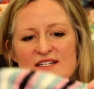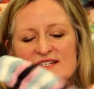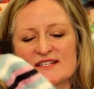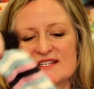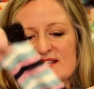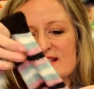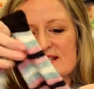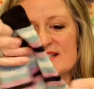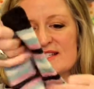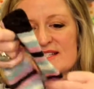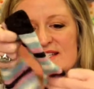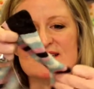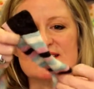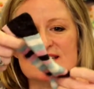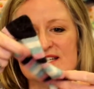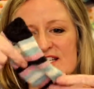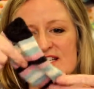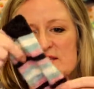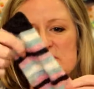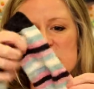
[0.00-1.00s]
this
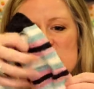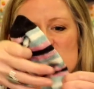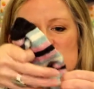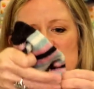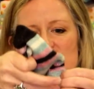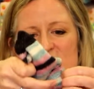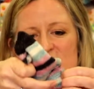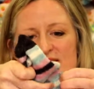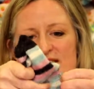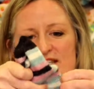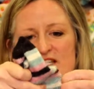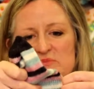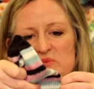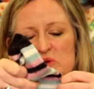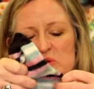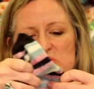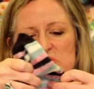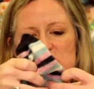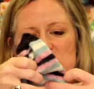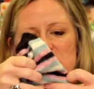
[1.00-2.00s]
experiment, as
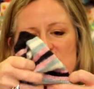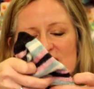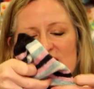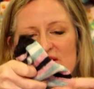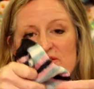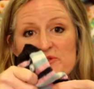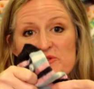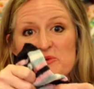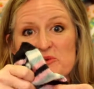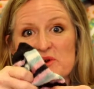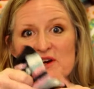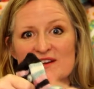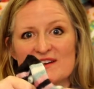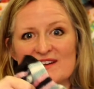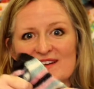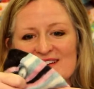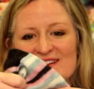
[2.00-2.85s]
opposed to my other one